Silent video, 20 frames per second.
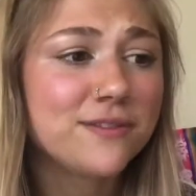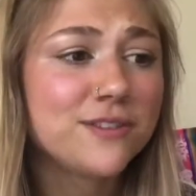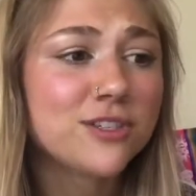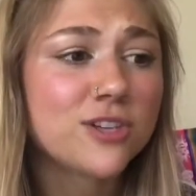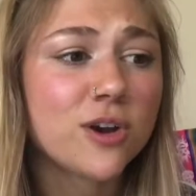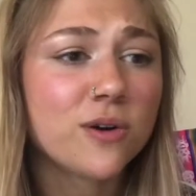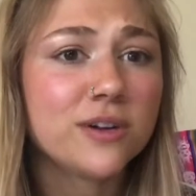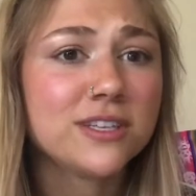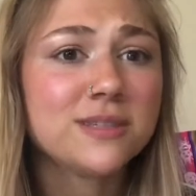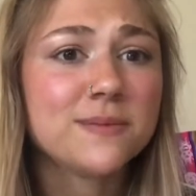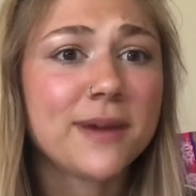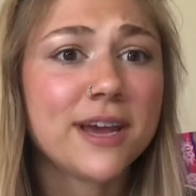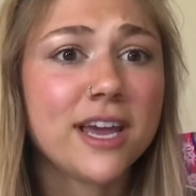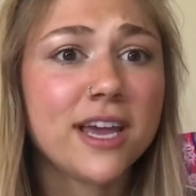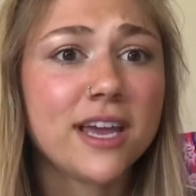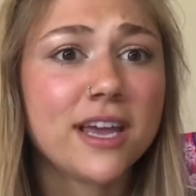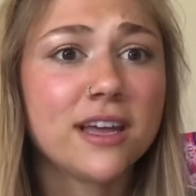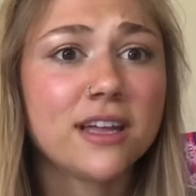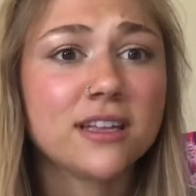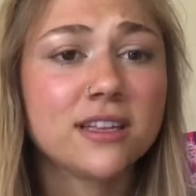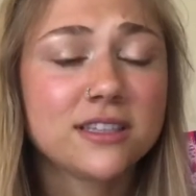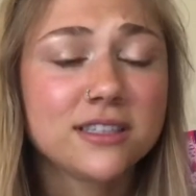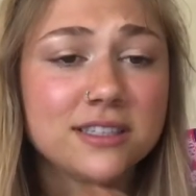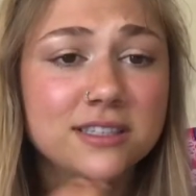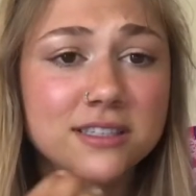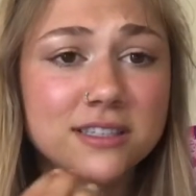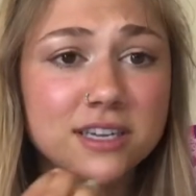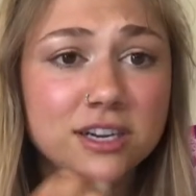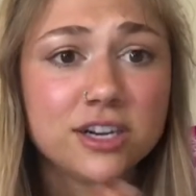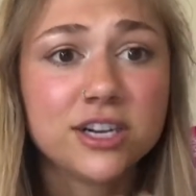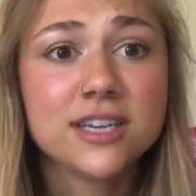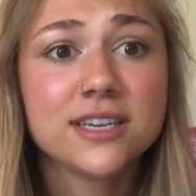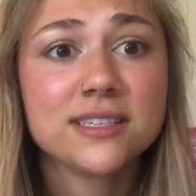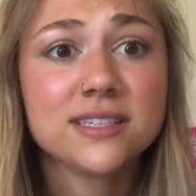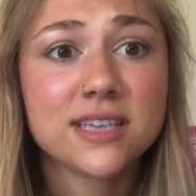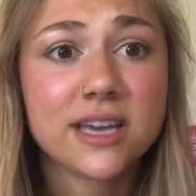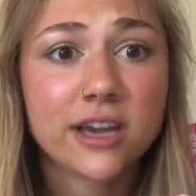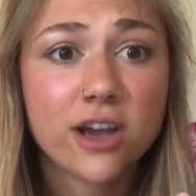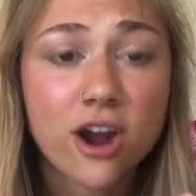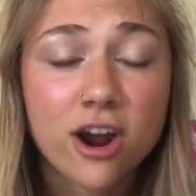So it's my
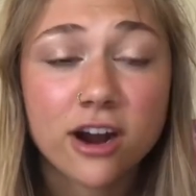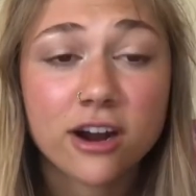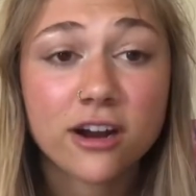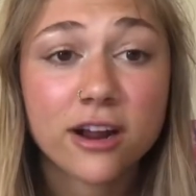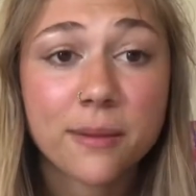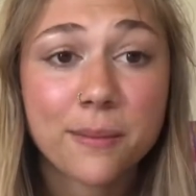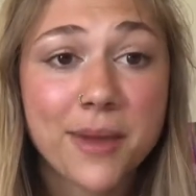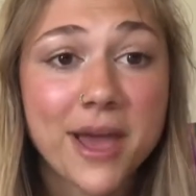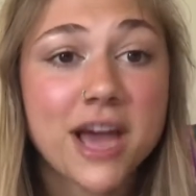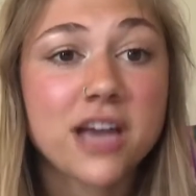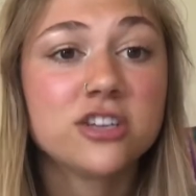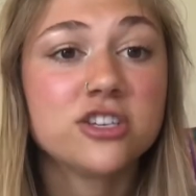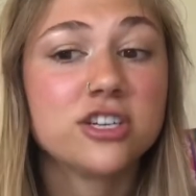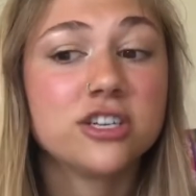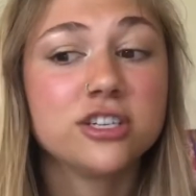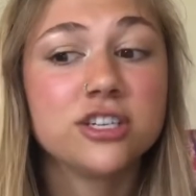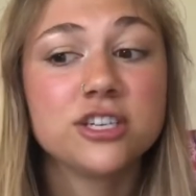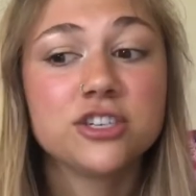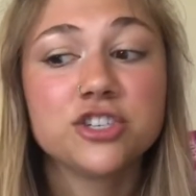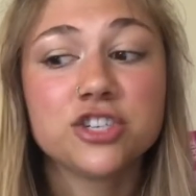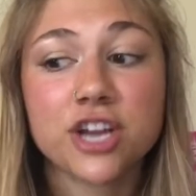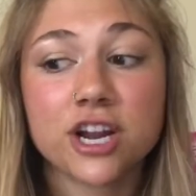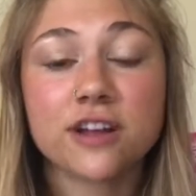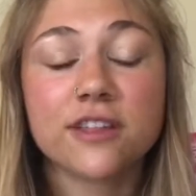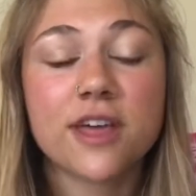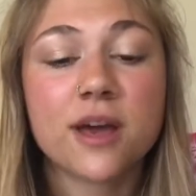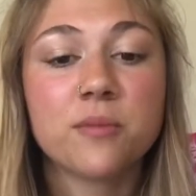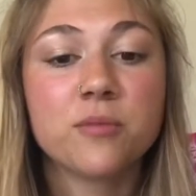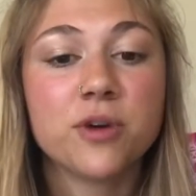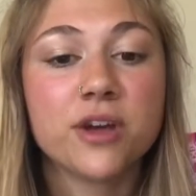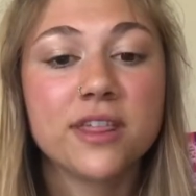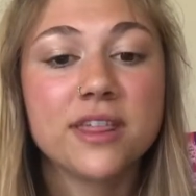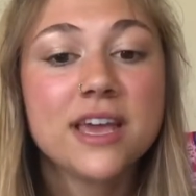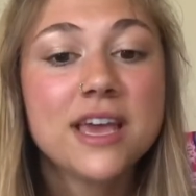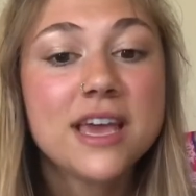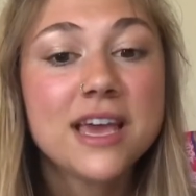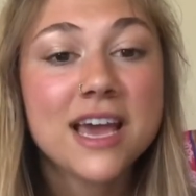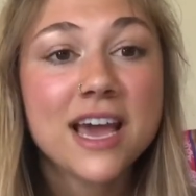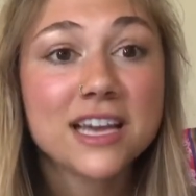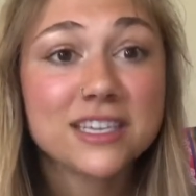serious like heart and passion to share them with
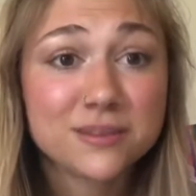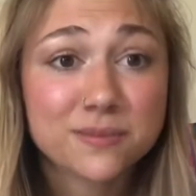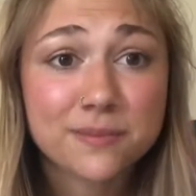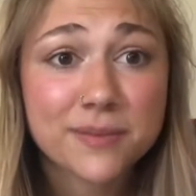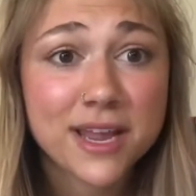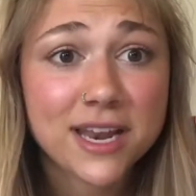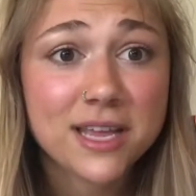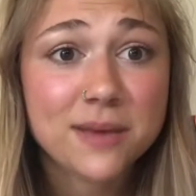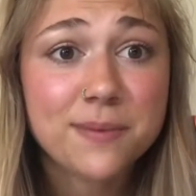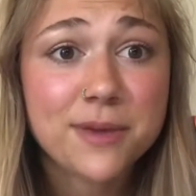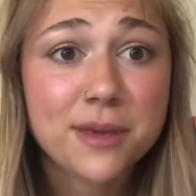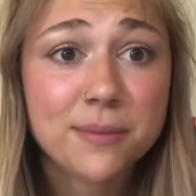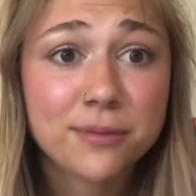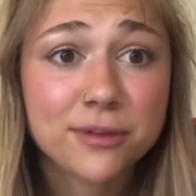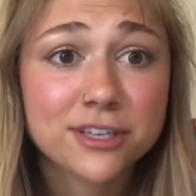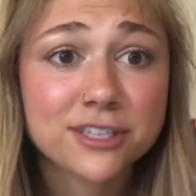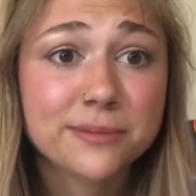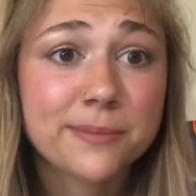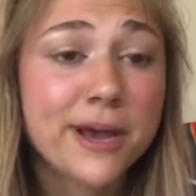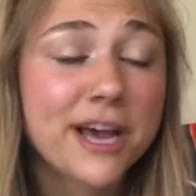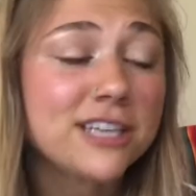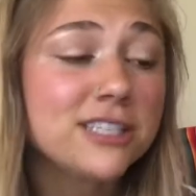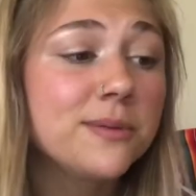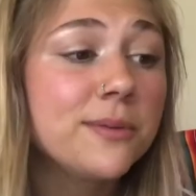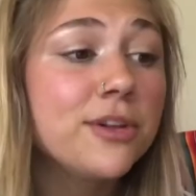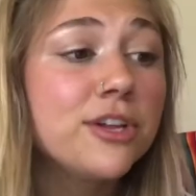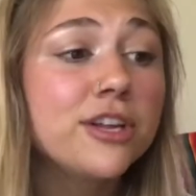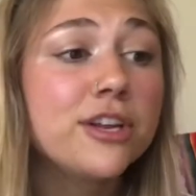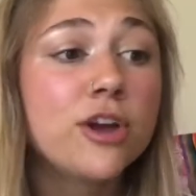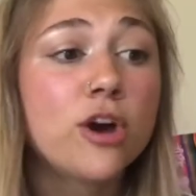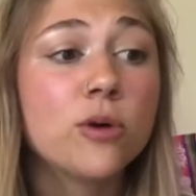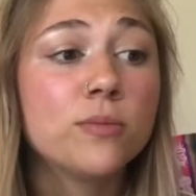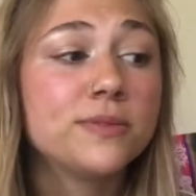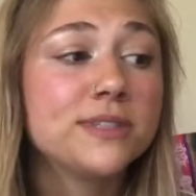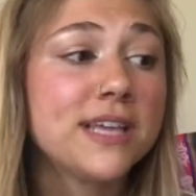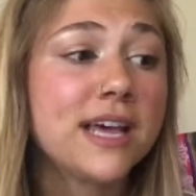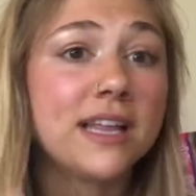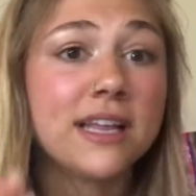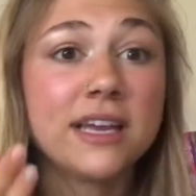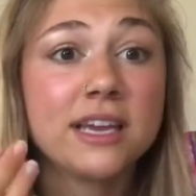as many people as possible in hopes
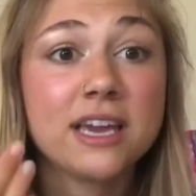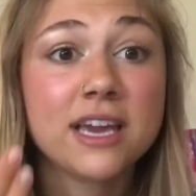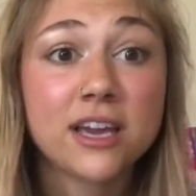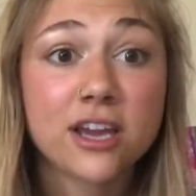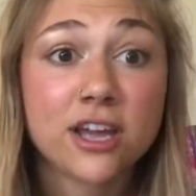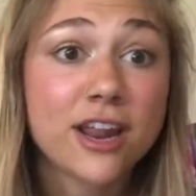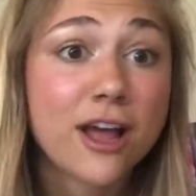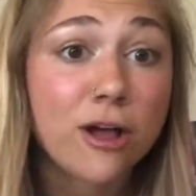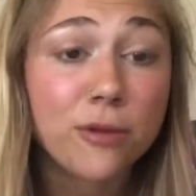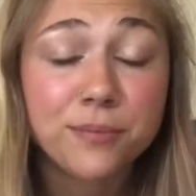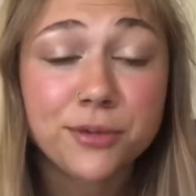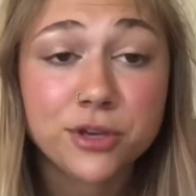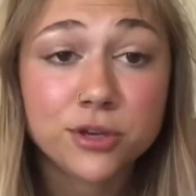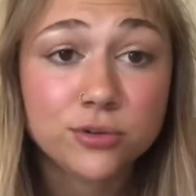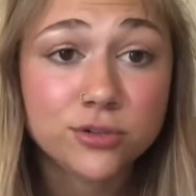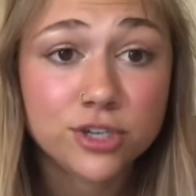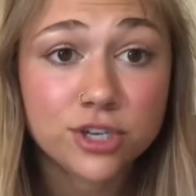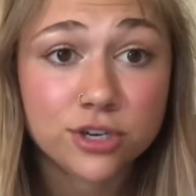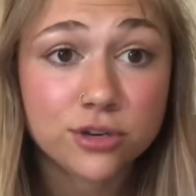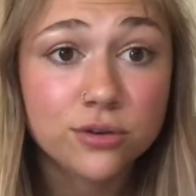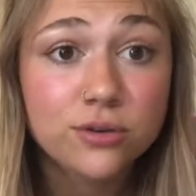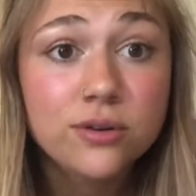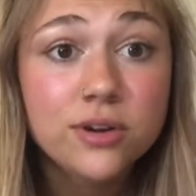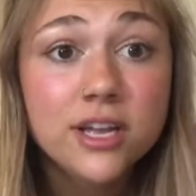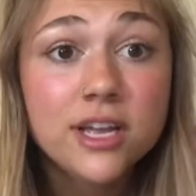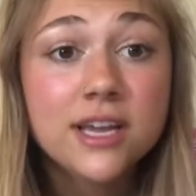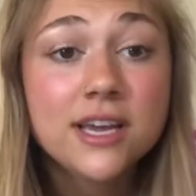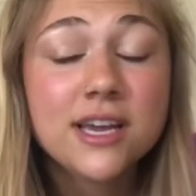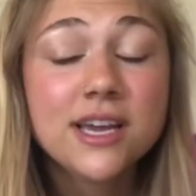that like it could help you too.